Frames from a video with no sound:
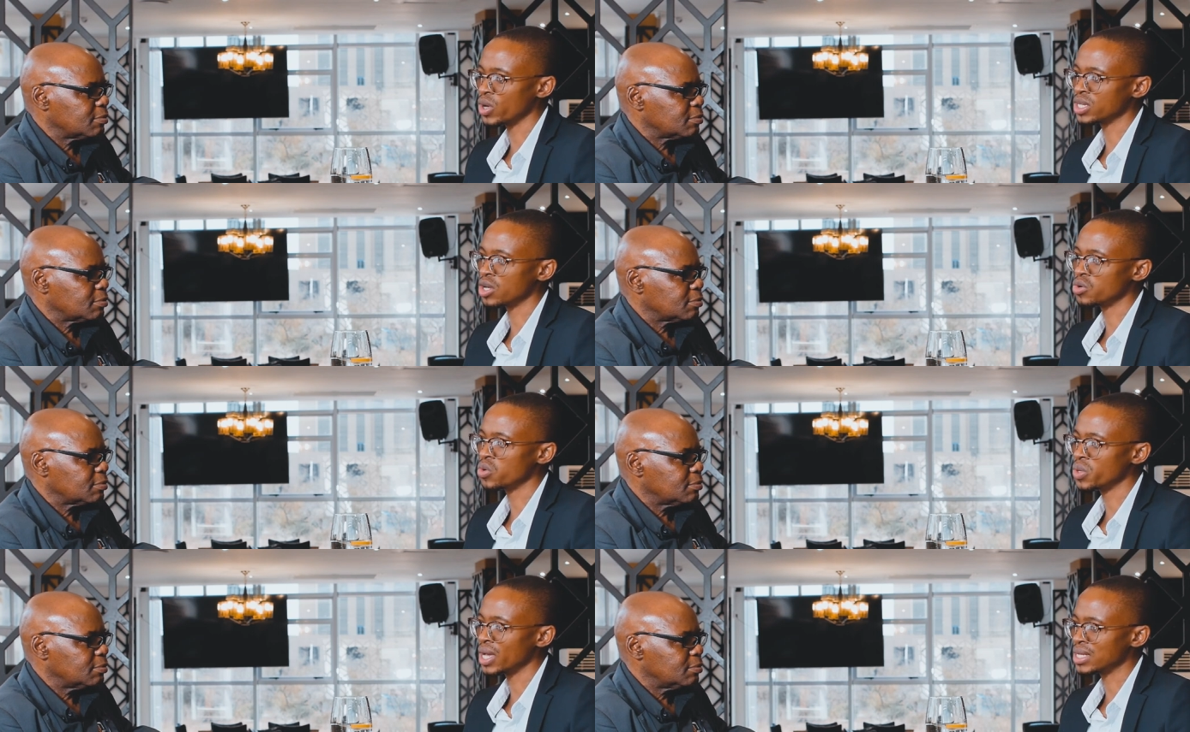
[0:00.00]
Speaker 1: what are
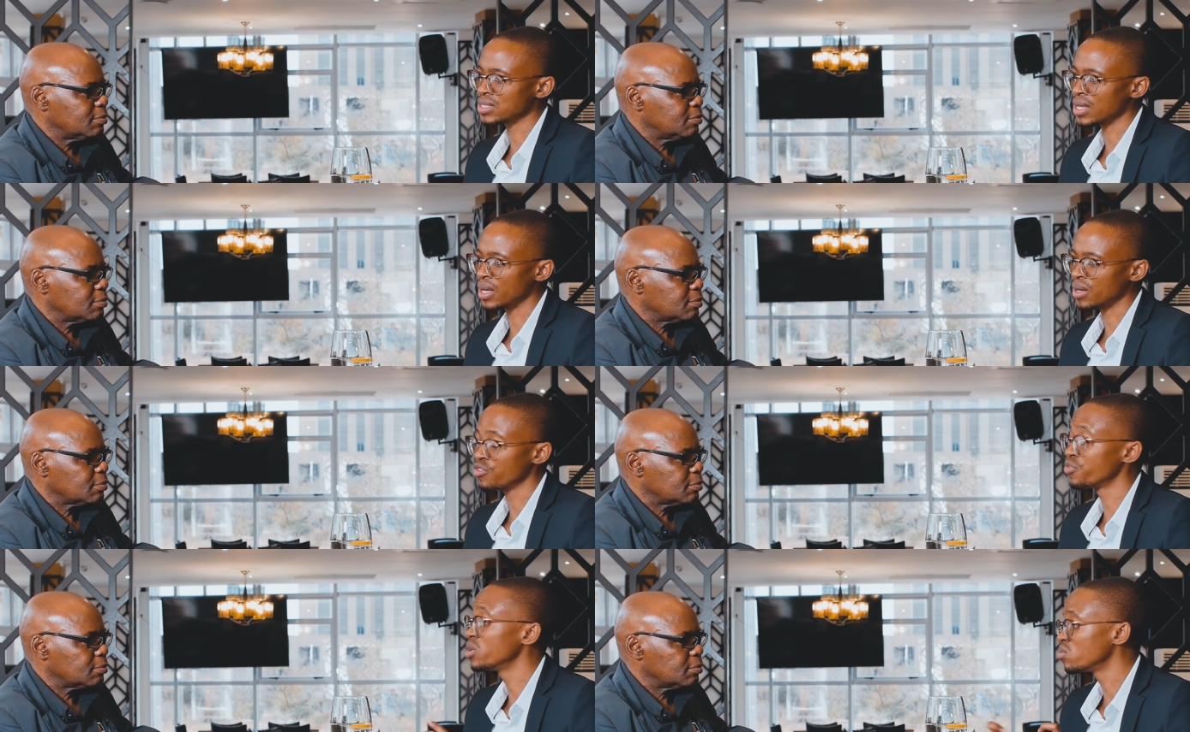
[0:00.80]
known as uh,
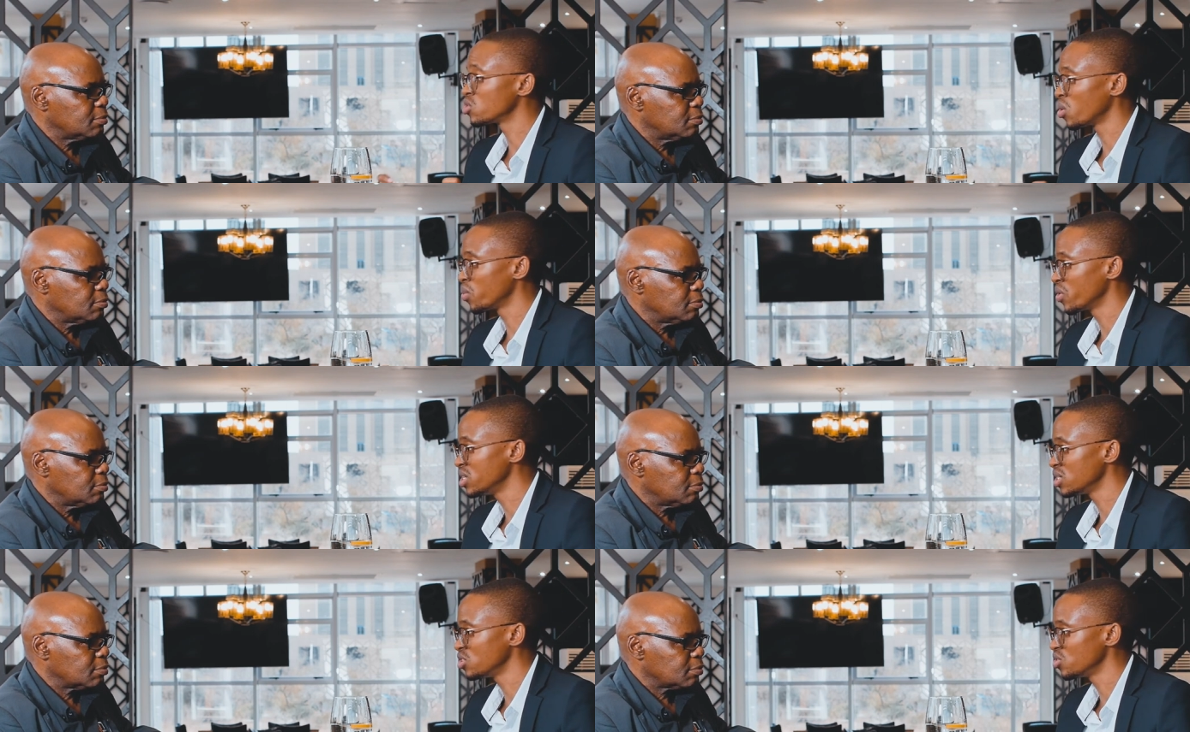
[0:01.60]
freedom to
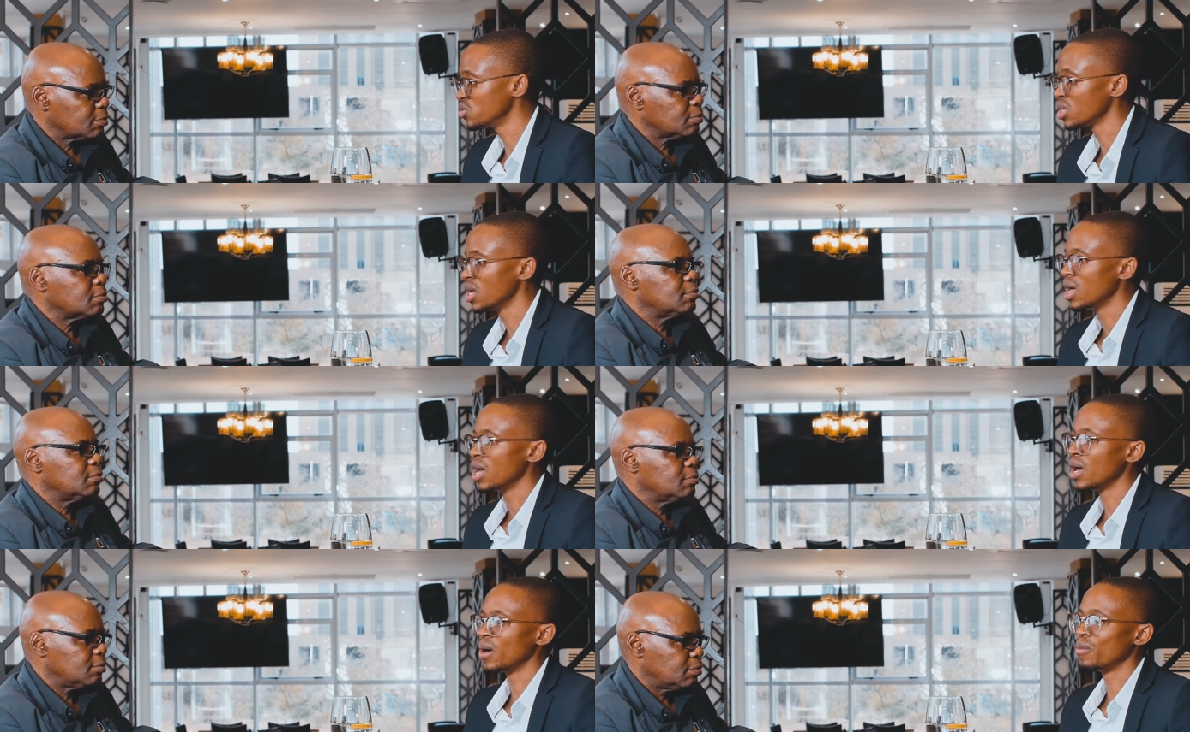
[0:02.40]
operate issues.
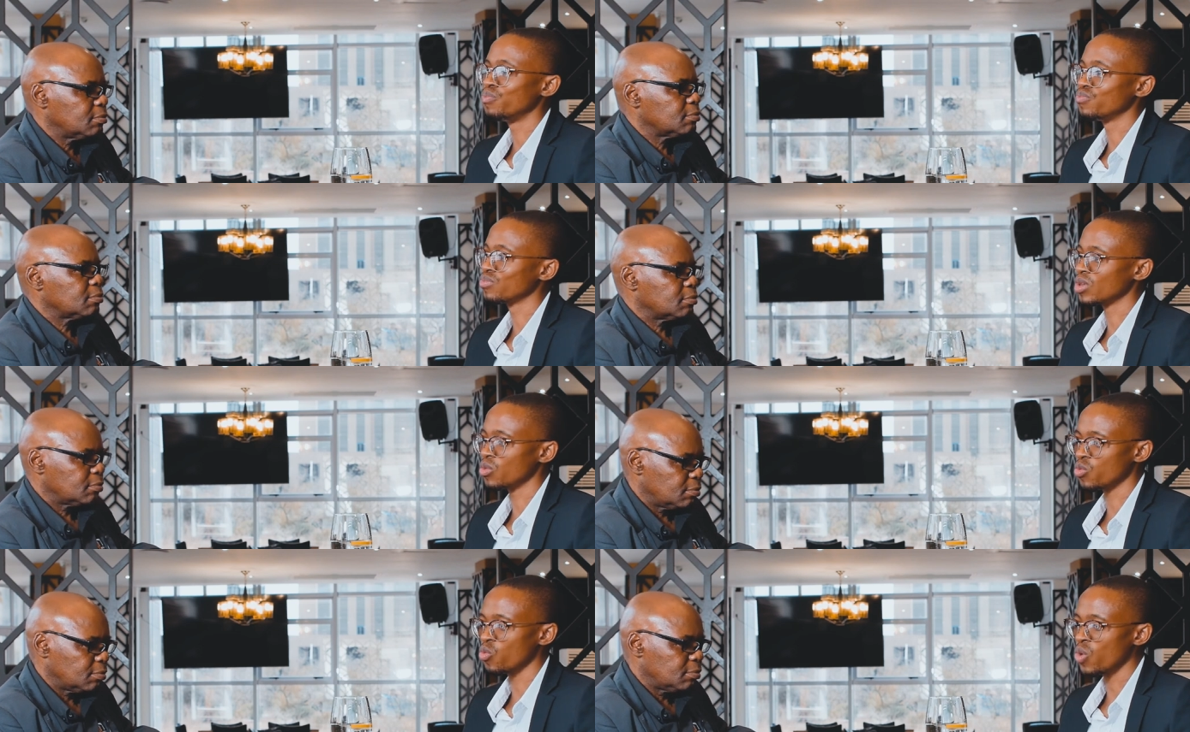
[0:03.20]
Mm. Um,
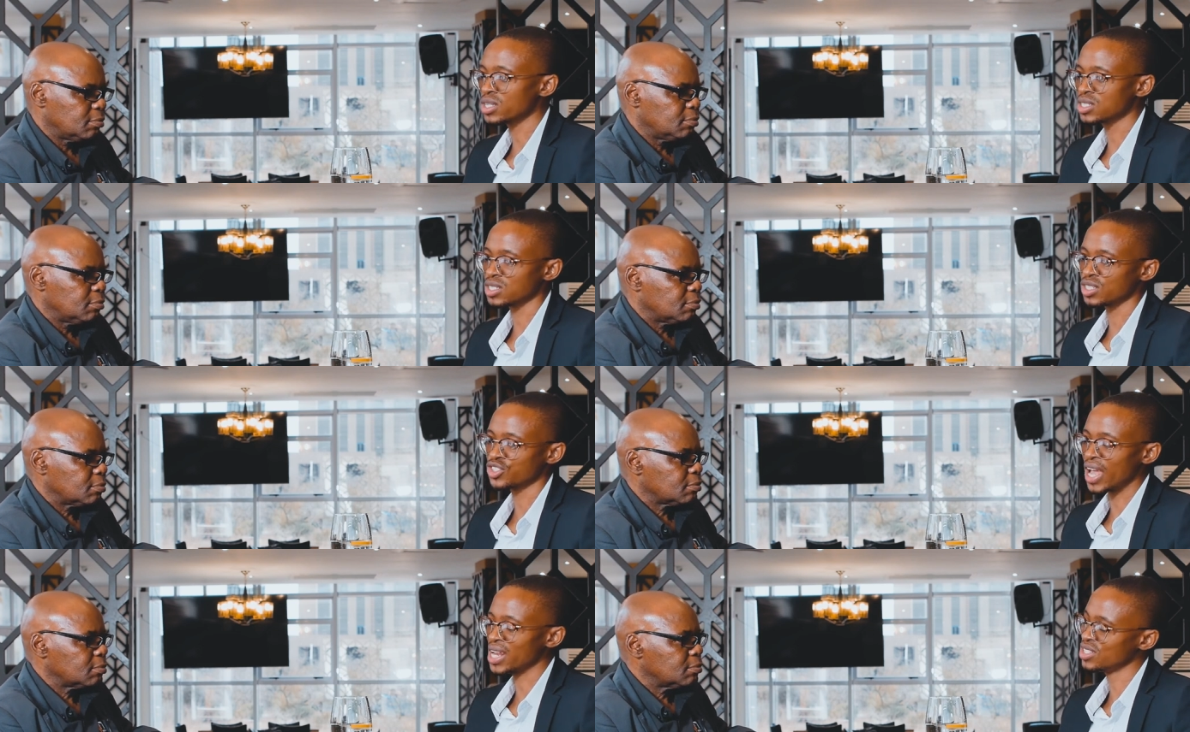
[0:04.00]
what
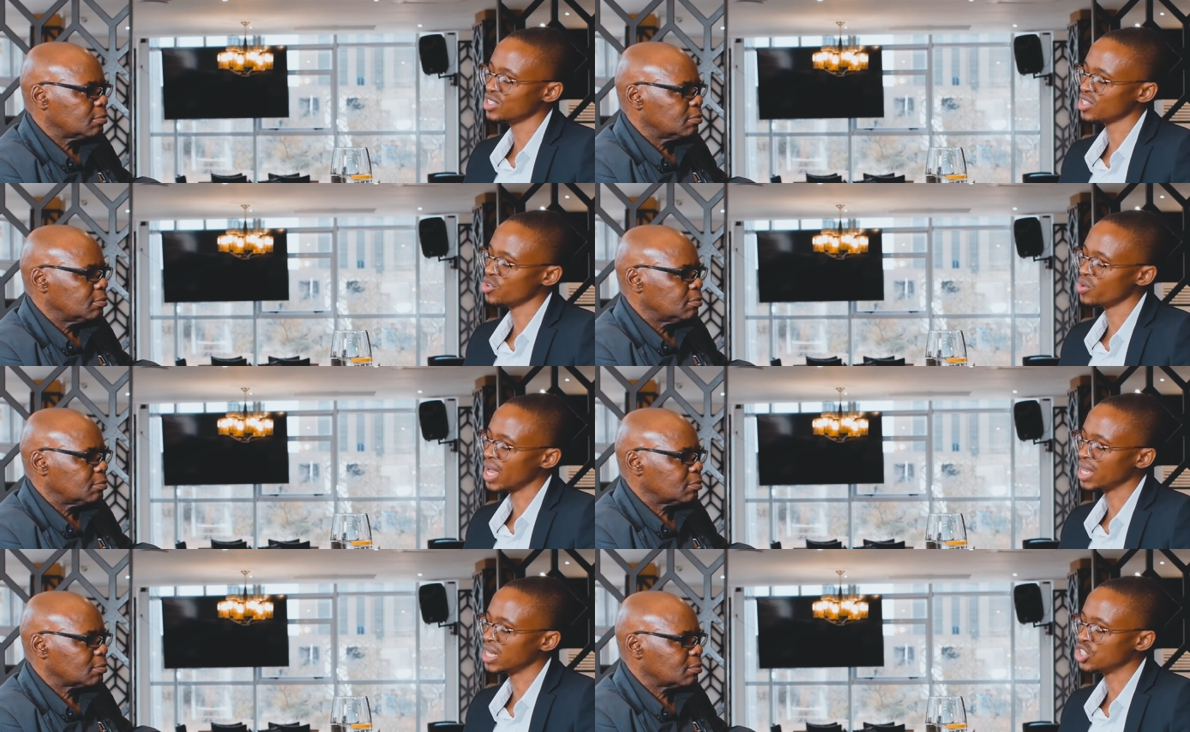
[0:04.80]
challenges are you
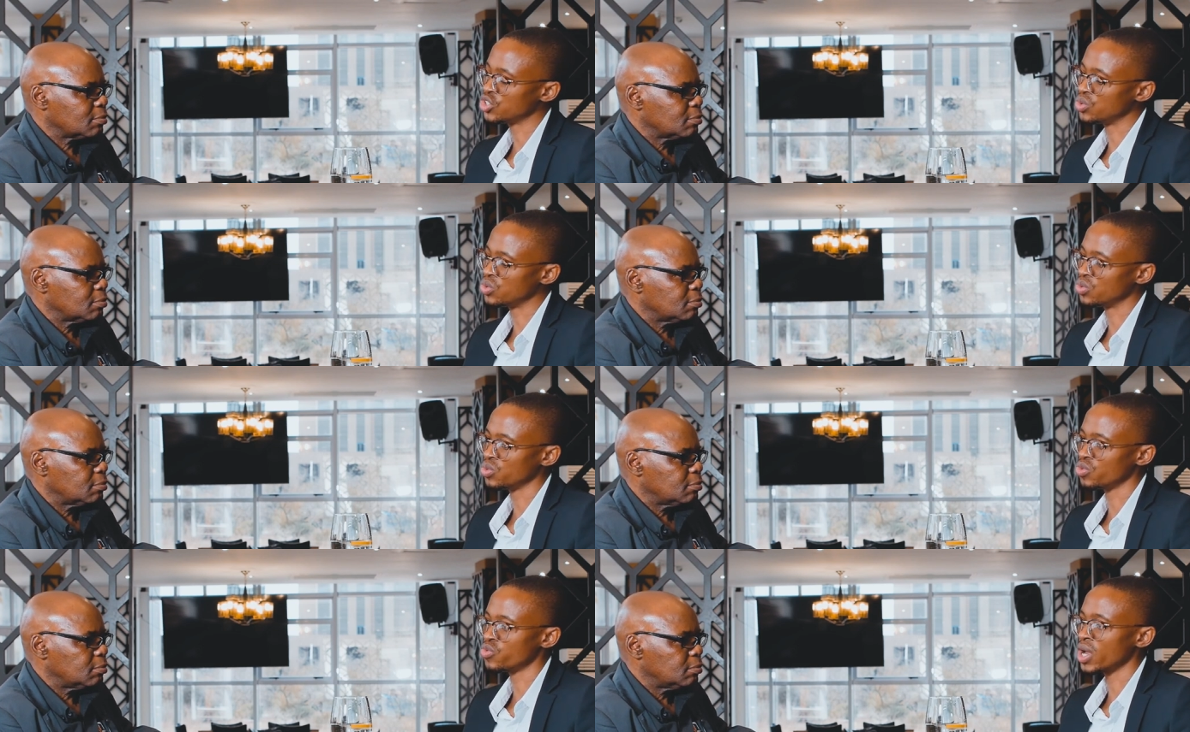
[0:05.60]
likely to
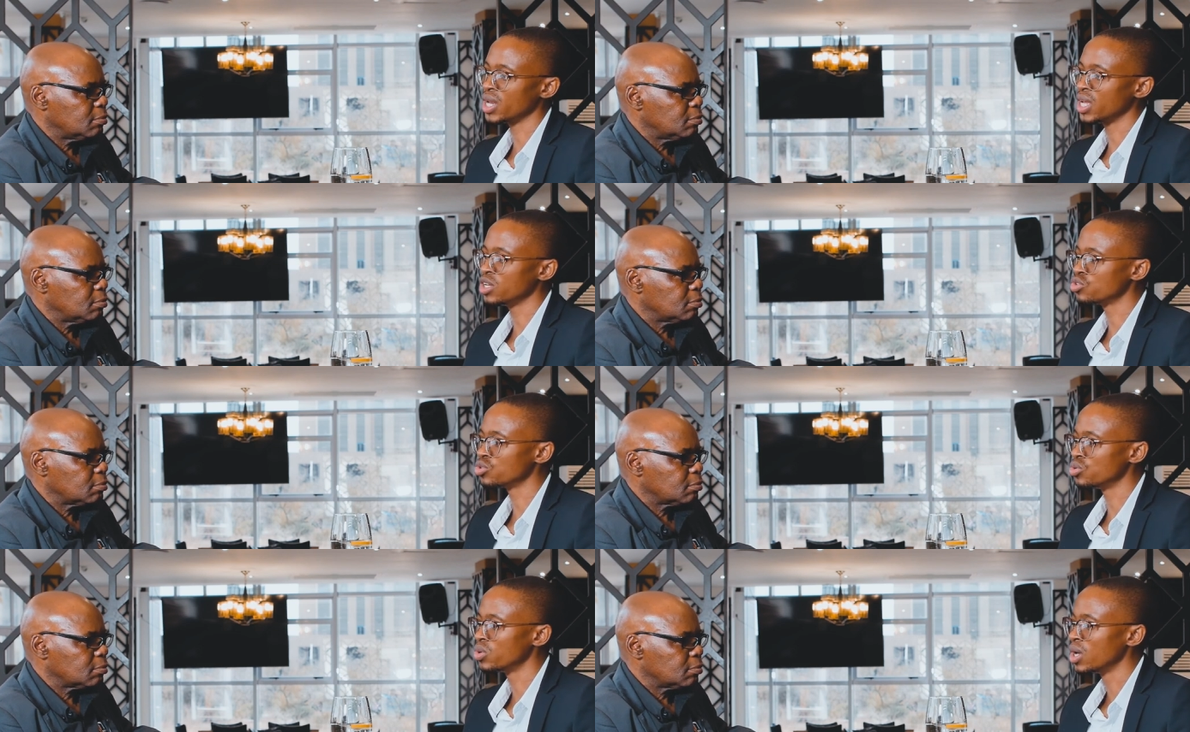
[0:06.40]
run
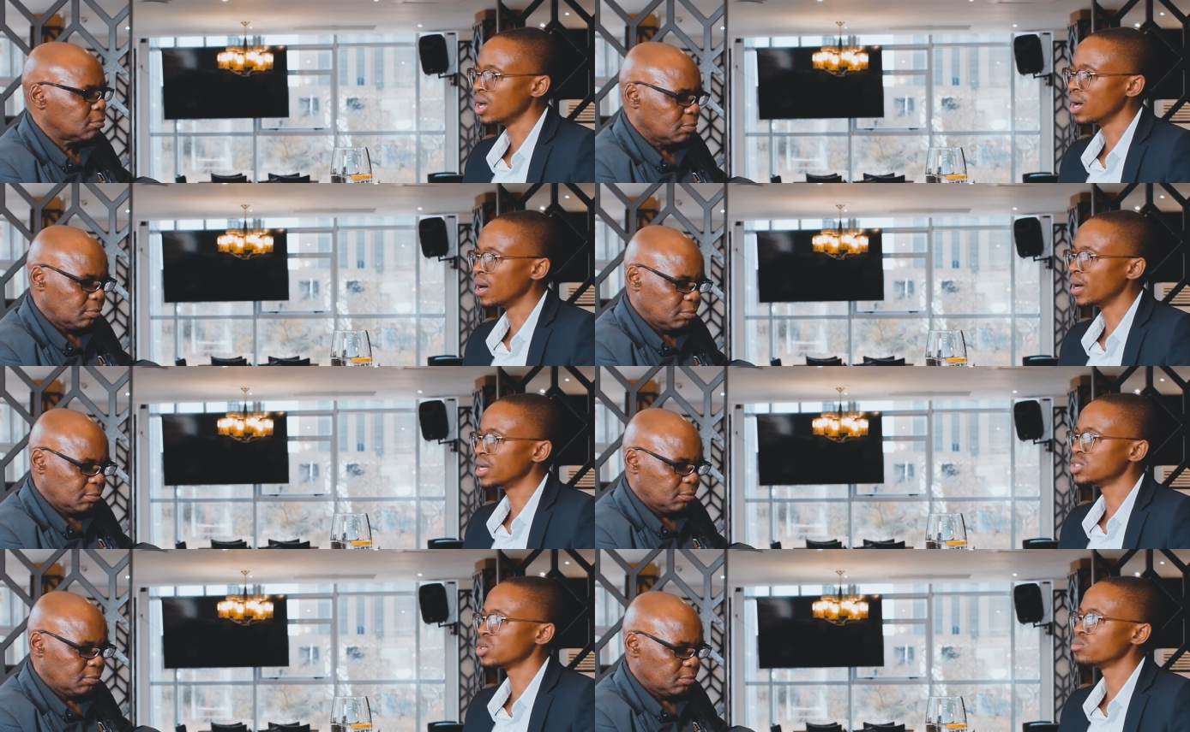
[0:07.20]
into uh,
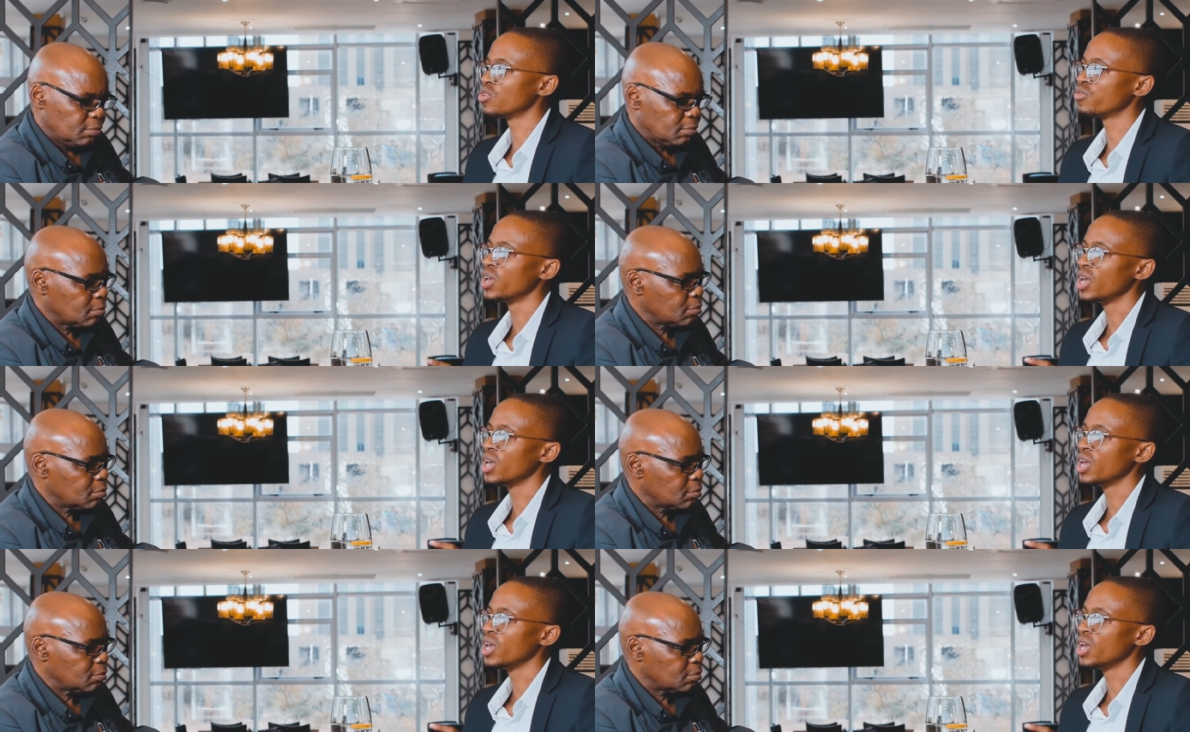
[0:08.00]
in terms of